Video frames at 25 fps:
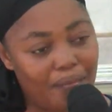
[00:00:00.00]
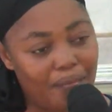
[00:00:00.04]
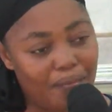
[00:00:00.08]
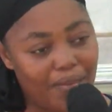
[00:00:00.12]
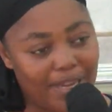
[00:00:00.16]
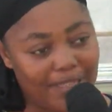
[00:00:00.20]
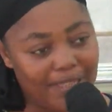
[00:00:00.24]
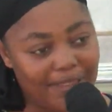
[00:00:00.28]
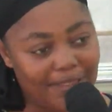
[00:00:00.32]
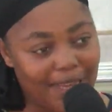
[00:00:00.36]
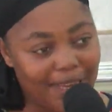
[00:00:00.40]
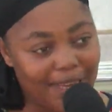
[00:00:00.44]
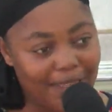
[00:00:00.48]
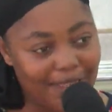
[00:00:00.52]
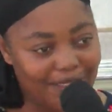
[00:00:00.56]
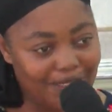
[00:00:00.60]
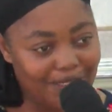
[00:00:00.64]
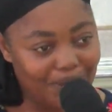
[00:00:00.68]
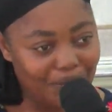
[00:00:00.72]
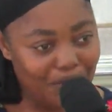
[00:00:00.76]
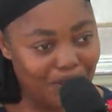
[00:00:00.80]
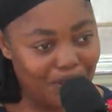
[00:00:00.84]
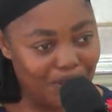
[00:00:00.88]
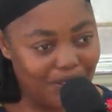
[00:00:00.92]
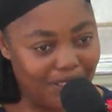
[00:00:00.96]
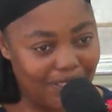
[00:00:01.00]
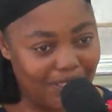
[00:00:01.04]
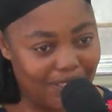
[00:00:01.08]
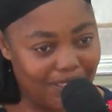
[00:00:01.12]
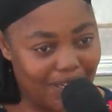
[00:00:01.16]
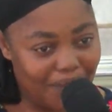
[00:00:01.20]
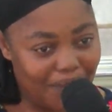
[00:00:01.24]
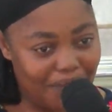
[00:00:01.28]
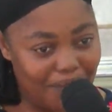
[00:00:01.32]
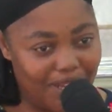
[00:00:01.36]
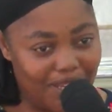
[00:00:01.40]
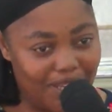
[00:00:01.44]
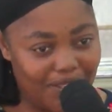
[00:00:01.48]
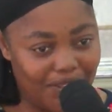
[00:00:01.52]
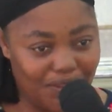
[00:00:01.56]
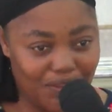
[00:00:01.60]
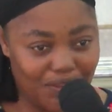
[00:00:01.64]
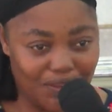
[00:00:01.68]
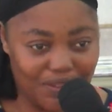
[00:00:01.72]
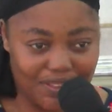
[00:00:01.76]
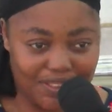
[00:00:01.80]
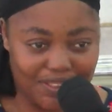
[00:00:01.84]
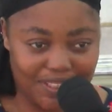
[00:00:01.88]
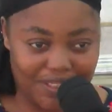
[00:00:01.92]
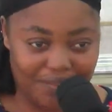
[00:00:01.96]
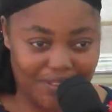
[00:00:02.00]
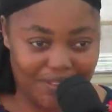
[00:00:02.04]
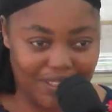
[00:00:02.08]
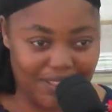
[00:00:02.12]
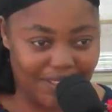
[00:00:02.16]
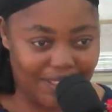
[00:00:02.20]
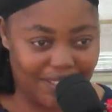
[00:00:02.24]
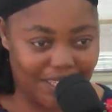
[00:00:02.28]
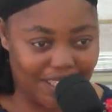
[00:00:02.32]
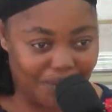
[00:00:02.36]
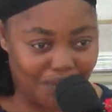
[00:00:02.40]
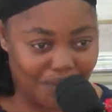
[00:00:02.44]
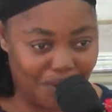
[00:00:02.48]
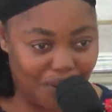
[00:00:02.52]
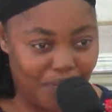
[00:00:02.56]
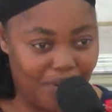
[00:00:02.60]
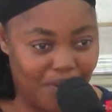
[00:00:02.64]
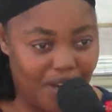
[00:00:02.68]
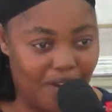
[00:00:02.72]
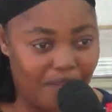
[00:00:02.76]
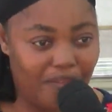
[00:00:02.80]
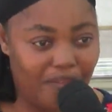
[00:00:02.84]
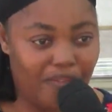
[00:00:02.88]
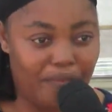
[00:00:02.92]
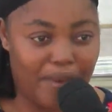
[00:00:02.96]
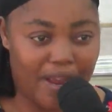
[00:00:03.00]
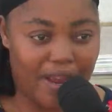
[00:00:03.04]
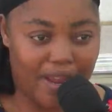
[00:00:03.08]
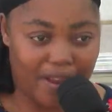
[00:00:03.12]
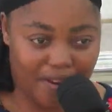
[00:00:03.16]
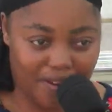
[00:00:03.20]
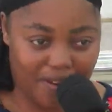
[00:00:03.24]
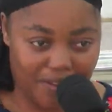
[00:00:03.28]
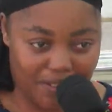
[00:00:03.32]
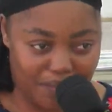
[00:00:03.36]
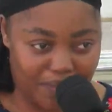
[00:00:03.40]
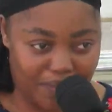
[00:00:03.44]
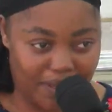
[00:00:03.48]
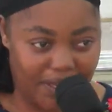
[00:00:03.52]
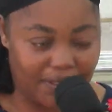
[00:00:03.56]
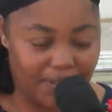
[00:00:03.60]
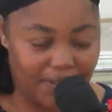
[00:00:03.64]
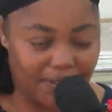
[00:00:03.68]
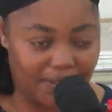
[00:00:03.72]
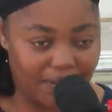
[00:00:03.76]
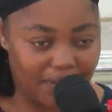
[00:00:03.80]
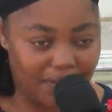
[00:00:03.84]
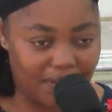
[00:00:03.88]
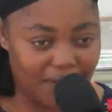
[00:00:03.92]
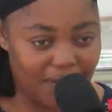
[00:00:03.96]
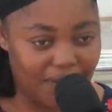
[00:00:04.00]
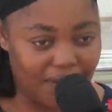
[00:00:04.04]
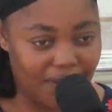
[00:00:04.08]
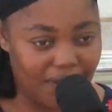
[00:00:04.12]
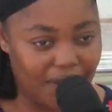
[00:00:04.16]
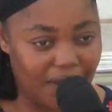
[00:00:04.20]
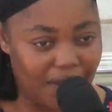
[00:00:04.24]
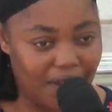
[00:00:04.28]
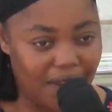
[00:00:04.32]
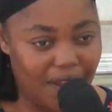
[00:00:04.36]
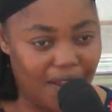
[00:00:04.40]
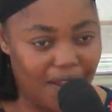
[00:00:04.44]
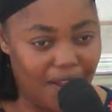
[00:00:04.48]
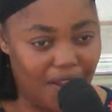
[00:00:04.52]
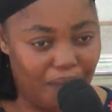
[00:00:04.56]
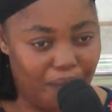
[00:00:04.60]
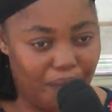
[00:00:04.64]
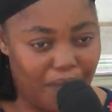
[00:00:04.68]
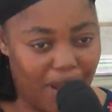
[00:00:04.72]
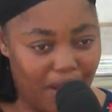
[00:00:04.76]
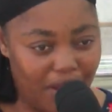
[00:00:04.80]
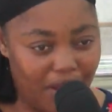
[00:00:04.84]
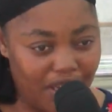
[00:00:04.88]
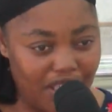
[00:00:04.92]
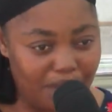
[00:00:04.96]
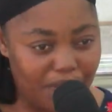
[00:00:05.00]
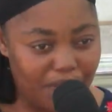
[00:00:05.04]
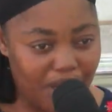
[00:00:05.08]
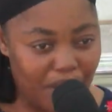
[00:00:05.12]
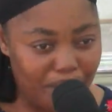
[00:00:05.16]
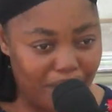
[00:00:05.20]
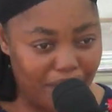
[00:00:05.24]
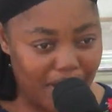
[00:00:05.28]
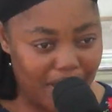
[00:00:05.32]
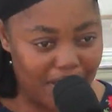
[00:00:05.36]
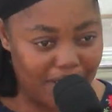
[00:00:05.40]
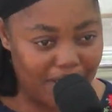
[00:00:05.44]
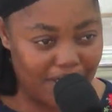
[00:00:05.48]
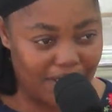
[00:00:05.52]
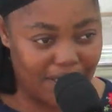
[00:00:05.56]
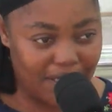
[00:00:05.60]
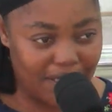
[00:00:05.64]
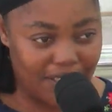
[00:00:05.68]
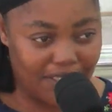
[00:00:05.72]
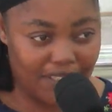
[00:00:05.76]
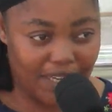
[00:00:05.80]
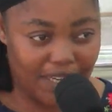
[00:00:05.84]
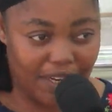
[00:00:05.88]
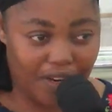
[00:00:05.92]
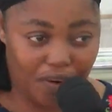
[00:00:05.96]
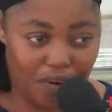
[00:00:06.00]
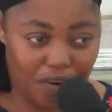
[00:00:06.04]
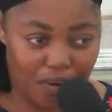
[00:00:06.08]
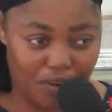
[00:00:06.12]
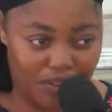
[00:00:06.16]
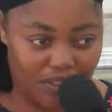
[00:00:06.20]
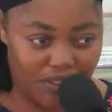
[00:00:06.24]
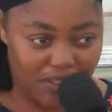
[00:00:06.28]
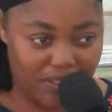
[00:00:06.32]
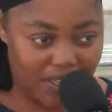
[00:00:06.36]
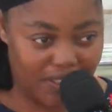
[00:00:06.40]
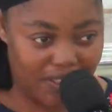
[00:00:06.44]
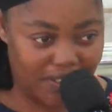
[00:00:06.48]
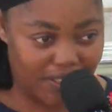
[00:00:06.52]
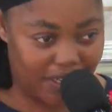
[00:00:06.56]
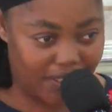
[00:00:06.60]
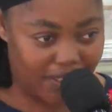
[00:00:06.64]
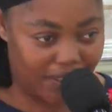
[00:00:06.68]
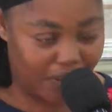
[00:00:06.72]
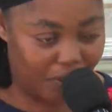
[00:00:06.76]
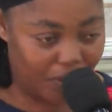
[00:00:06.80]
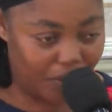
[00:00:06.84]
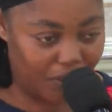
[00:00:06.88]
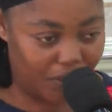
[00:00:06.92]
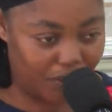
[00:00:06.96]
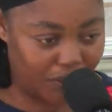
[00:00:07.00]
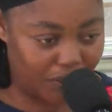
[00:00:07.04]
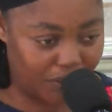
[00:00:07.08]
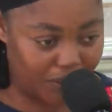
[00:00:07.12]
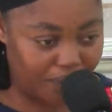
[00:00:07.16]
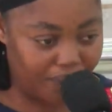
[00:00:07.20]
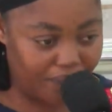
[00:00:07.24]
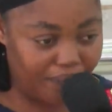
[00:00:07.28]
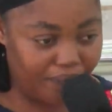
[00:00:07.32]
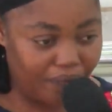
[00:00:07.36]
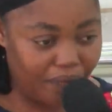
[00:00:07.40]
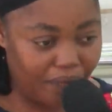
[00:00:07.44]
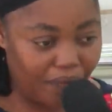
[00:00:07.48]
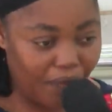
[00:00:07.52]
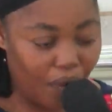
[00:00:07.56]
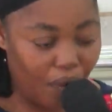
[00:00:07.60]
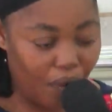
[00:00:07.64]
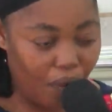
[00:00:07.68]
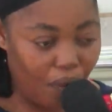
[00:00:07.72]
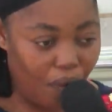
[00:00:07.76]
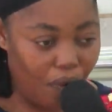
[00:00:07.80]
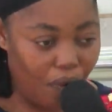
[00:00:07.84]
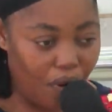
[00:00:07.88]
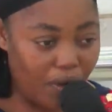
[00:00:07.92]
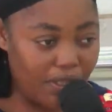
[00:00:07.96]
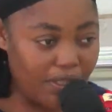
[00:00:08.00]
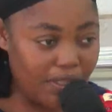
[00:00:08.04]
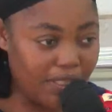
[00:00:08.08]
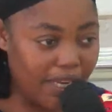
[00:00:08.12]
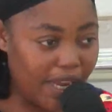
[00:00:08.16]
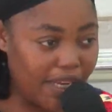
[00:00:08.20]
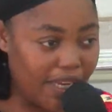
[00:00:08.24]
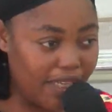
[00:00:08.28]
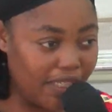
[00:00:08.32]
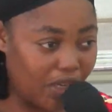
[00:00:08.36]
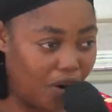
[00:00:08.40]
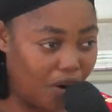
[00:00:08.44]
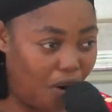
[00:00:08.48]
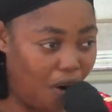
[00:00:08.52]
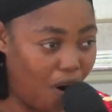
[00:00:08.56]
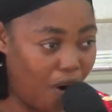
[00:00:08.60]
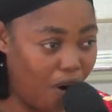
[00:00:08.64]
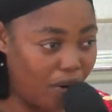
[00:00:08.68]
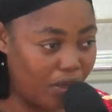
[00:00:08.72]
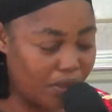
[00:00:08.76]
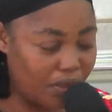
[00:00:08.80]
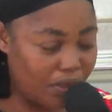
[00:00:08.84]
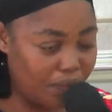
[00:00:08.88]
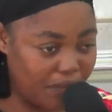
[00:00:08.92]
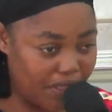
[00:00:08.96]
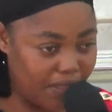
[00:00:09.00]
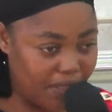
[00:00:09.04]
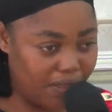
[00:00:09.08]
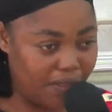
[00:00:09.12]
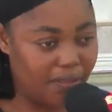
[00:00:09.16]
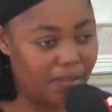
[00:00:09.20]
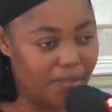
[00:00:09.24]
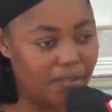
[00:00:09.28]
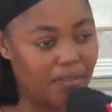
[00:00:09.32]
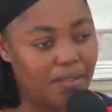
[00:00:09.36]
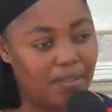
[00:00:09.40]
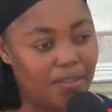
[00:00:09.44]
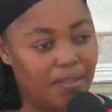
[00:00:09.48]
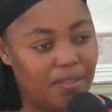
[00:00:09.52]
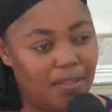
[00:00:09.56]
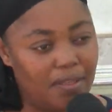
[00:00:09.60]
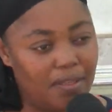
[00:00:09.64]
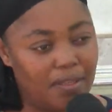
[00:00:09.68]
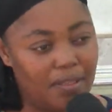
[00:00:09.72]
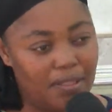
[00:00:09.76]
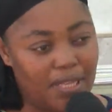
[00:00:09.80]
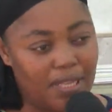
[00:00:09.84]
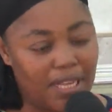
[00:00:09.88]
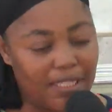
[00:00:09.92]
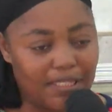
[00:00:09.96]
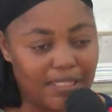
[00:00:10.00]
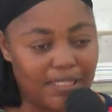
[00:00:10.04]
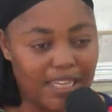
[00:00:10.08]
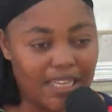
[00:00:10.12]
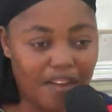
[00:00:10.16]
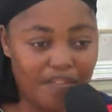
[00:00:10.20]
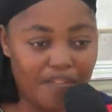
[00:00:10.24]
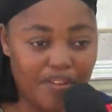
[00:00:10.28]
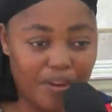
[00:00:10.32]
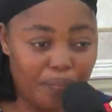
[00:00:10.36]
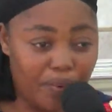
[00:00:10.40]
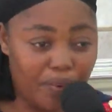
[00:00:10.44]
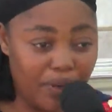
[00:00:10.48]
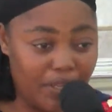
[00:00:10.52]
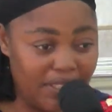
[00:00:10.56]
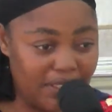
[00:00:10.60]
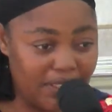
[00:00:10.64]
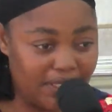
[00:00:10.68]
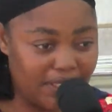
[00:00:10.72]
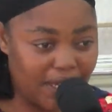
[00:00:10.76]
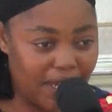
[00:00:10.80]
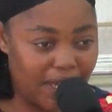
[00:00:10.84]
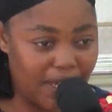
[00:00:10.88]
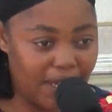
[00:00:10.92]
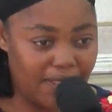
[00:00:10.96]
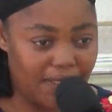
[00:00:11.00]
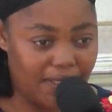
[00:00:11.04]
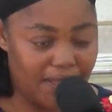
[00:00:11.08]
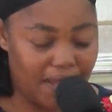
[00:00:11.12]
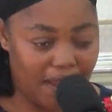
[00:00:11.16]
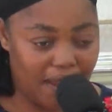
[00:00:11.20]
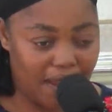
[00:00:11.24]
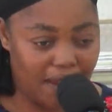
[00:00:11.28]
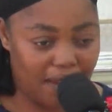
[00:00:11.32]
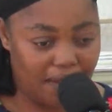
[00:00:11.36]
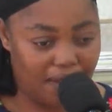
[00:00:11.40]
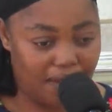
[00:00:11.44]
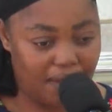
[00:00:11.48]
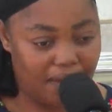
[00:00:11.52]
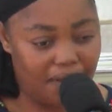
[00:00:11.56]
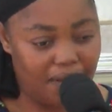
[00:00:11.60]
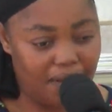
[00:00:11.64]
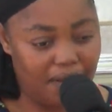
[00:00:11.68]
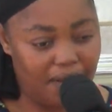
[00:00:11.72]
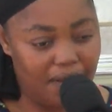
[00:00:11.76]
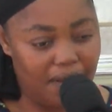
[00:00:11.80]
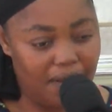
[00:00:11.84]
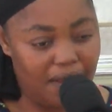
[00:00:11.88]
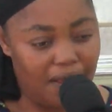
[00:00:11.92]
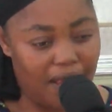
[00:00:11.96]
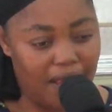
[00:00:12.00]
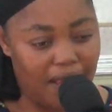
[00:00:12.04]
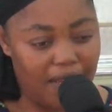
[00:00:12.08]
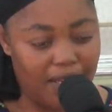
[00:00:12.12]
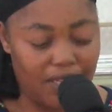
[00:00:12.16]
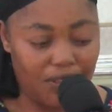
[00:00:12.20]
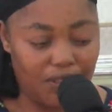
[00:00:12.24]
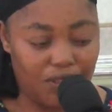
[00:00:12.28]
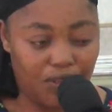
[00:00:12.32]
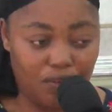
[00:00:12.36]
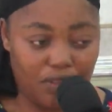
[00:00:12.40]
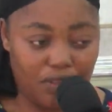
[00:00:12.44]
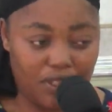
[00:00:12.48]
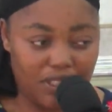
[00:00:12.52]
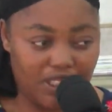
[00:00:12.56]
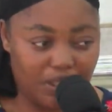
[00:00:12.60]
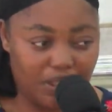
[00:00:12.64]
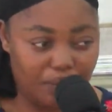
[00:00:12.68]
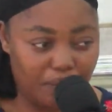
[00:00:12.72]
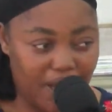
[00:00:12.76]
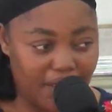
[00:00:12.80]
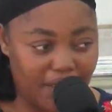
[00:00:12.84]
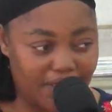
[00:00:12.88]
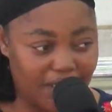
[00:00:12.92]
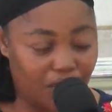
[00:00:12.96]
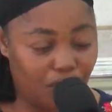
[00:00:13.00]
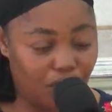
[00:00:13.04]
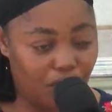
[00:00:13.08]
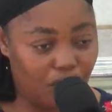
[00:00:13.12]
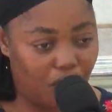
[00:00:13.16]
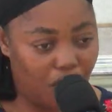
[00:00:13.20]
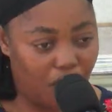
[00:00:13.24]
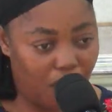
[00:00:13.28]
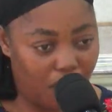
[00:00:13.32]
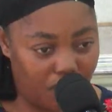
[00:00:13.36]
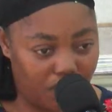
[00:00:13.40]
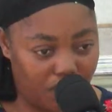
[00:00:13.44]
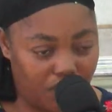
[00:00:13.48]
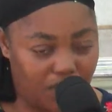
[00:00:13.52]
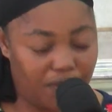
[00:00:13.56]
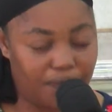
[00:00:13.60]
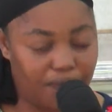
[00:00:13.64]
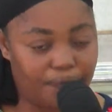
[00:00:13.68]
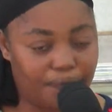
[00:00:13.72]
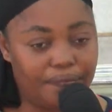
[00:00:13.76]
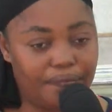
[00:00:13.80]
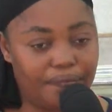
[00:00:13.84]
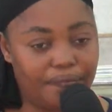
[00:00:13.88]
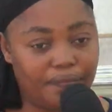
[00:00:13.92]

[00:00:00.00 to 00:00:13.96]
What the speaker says: My testimony, I'm here to give this testimony on behalf of my husband. My husband based in Asian country, outside the country. One day he called me that he have a police case there and they took this matter to court.